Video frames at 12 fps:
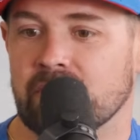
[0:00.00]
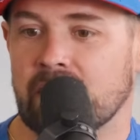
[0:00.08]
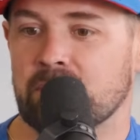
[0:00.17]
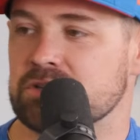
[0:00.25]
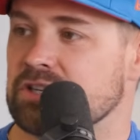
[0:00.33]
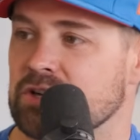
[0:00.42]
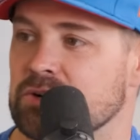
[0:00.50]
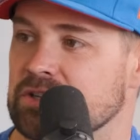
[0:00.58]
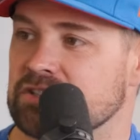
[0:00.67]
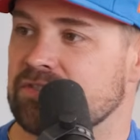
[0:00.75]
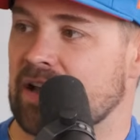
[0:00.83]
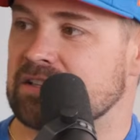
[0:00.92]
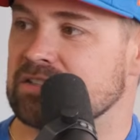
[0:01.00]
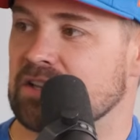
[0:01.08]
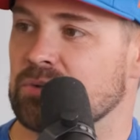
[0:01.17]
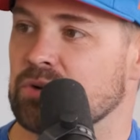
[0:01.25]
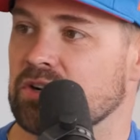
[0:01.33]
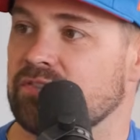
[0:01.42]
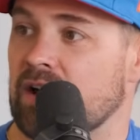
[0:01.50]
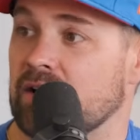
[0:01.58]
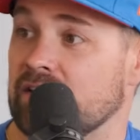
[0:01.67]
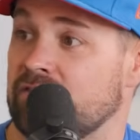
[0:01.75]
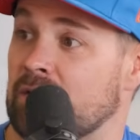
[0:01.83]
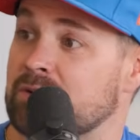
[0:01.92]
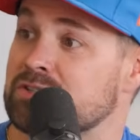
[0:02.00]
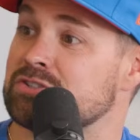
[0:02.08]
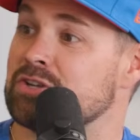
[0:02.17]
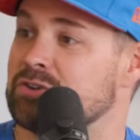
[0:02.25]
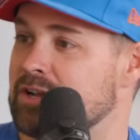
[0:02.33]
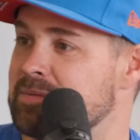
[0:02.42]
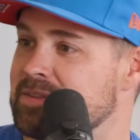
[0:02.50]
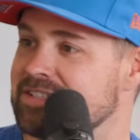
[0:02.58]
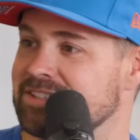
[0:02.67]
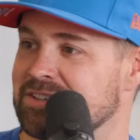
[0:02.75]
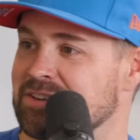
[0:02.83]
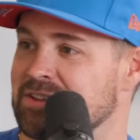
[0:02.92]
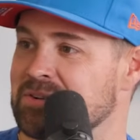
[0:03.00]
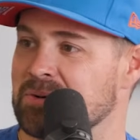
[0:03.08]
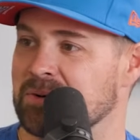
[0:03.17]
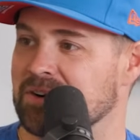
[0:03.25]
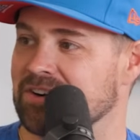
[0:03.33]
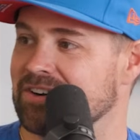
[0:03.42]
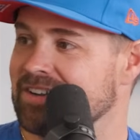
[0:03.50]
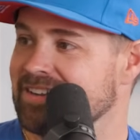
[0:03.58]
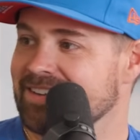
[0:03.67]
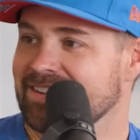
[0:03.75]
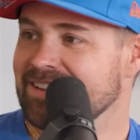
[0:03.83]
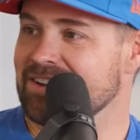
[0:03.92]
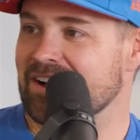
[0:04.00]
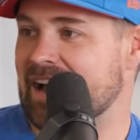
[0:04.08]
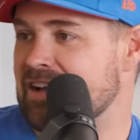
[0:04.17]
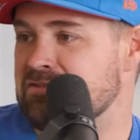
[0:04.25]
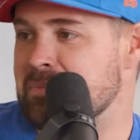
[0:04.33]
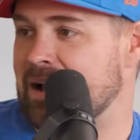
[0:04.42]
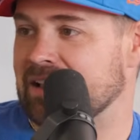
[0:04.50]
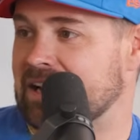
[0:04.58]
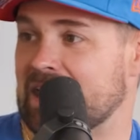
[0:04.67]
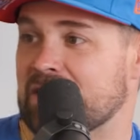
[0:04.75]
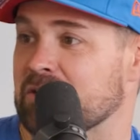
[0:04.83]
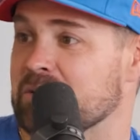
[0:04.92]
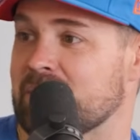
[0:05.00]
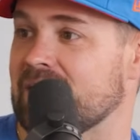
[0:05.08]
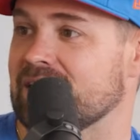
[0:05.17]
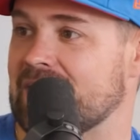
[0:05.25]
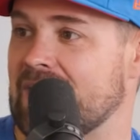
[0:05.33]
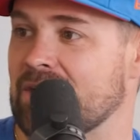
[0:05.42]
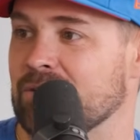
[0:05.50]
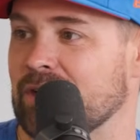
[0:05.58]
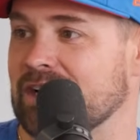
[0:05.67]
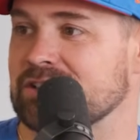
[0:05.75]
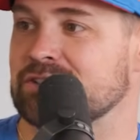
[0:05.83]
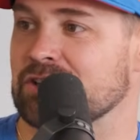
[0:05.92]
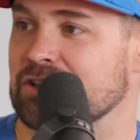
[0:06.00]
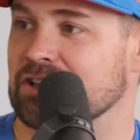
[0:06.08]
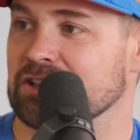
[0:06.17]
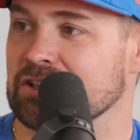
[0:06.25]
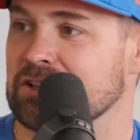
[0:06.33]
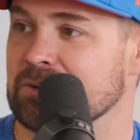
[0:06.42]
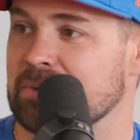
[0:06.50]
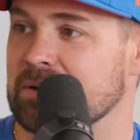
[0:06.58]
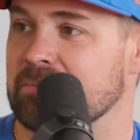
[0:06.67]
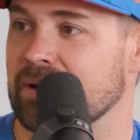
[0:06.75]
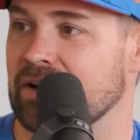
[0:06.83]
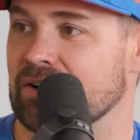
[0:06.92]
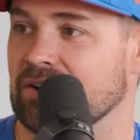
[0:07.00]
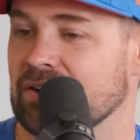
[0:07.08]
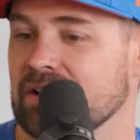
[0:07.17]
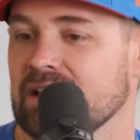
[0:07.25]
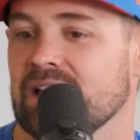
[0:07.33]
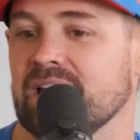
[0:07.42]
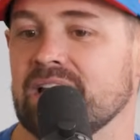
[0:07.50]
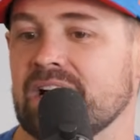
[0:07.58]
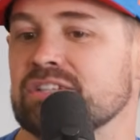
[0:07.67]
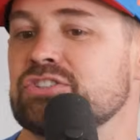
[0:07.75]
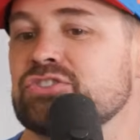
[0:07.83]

wasn't going as fast as I would. If I would have slowed up the center of the corner, a half a mile an hour, and turned a little bit better and got